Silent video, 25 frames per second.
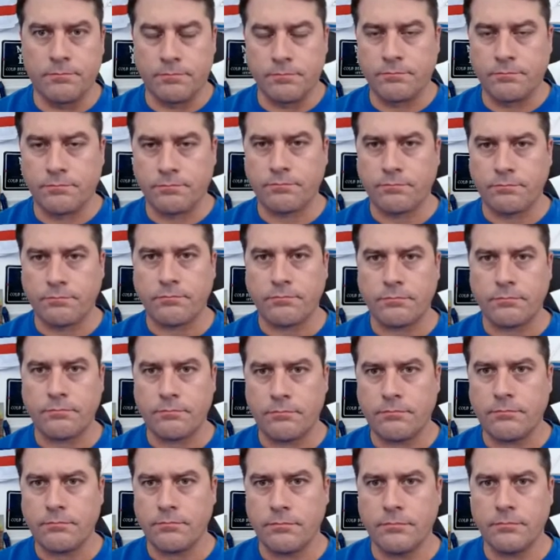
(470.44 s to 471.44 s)

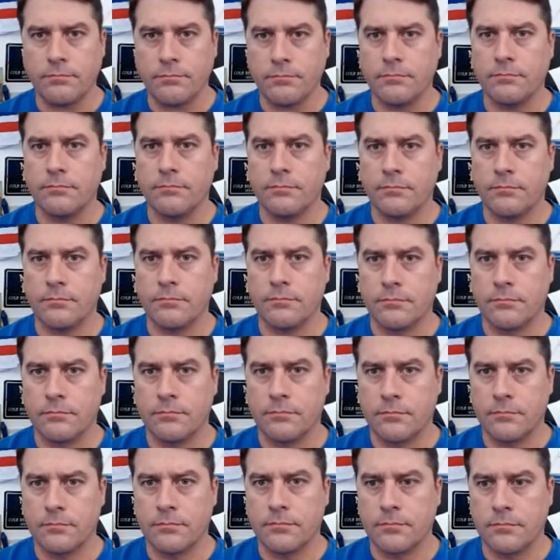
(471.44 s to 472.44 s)

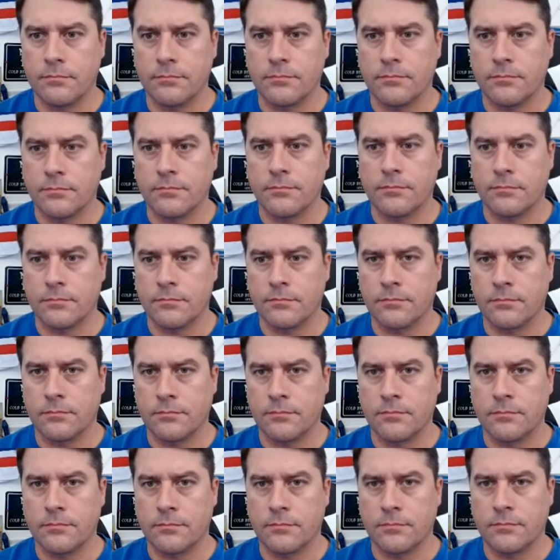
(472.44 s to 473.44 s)

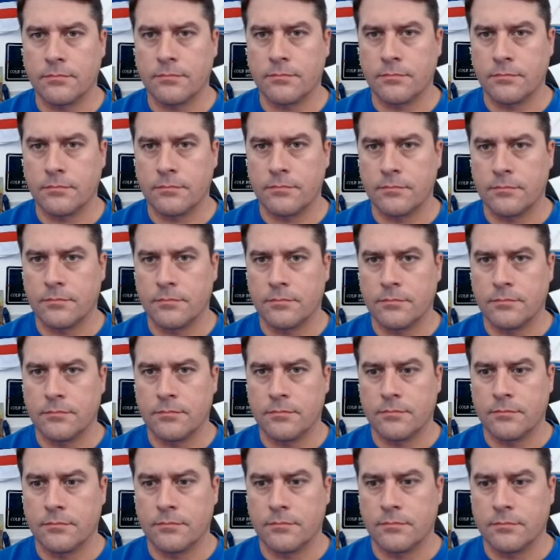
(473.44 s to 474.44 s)

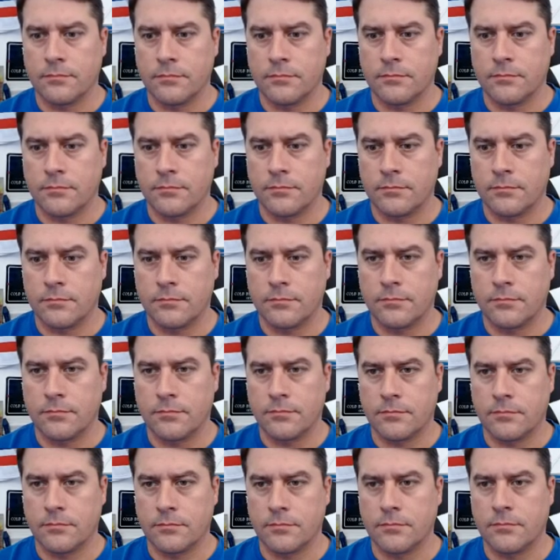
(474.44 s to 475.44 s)

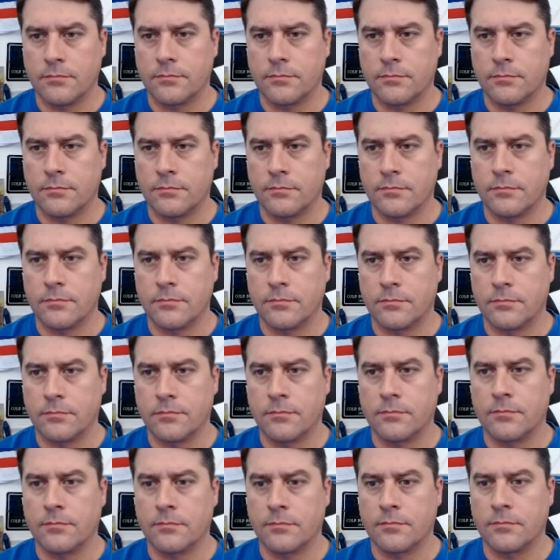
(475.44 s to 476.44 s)

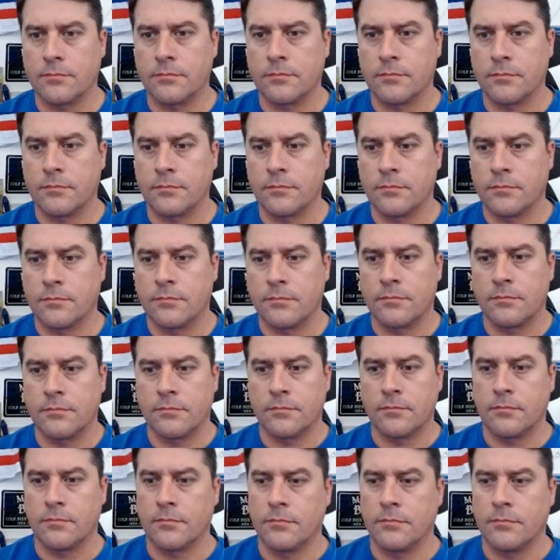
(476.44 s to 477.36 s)
(not speaking)